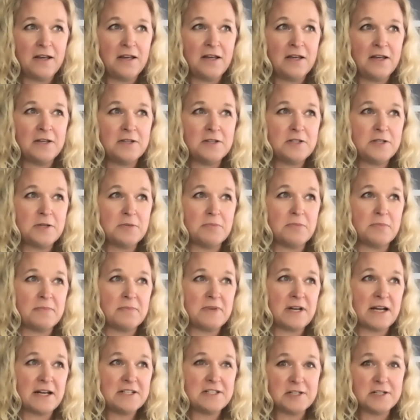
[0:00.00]
into
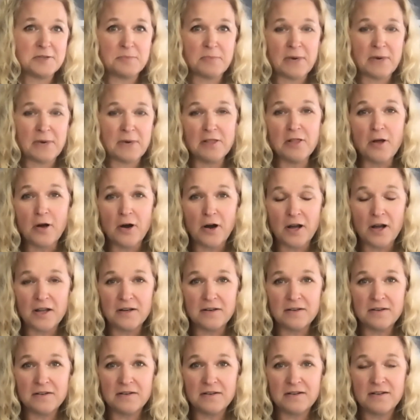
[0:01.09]
not just my
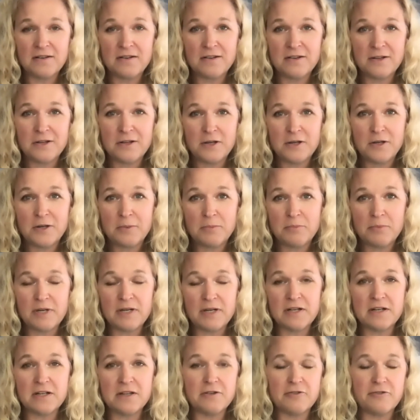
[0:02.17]
lawn, but
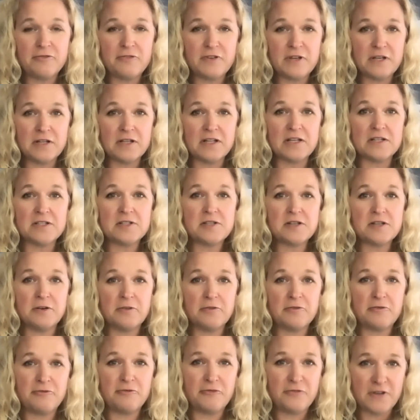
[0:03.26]
into the feelings
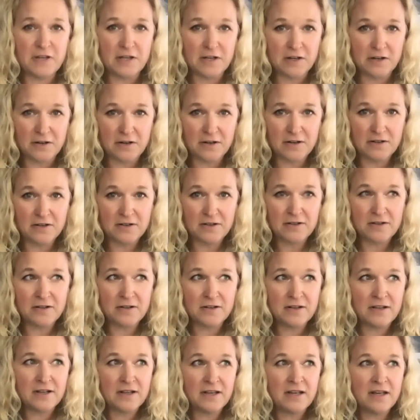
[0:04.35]
of fear
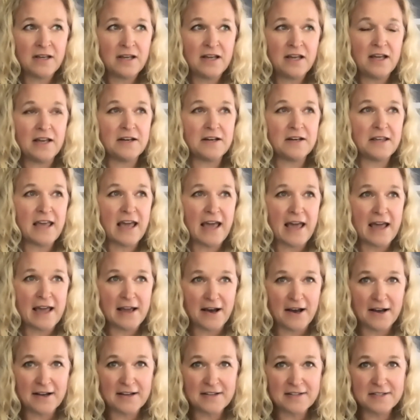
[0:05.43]
and
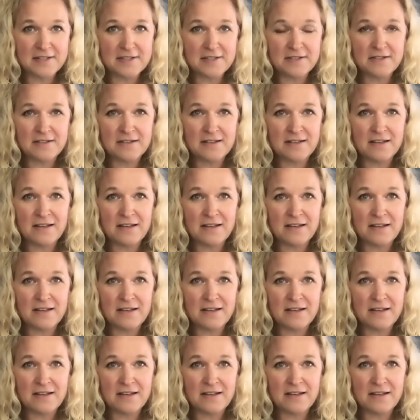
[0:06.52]
chaos